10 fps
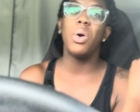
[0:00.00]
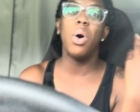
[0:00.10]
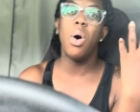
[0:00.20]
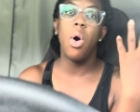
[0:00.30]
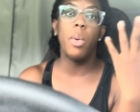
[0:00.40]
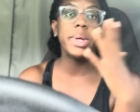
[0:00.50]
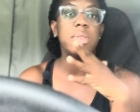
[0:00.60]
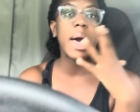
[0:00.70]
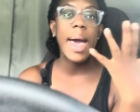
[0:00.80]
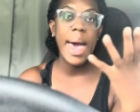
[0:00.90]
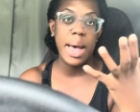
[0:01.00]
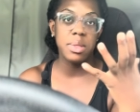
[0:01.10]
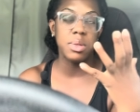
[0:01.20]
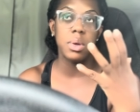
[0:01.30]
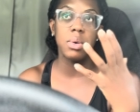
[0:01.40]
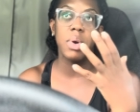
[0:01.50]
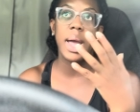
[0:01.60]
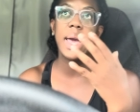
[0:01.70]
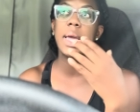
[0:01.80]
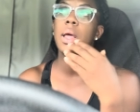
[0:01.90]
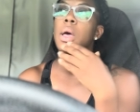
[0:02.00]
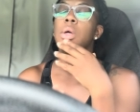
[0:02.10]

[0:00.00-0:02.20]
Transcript: go home. It's a hassle, right?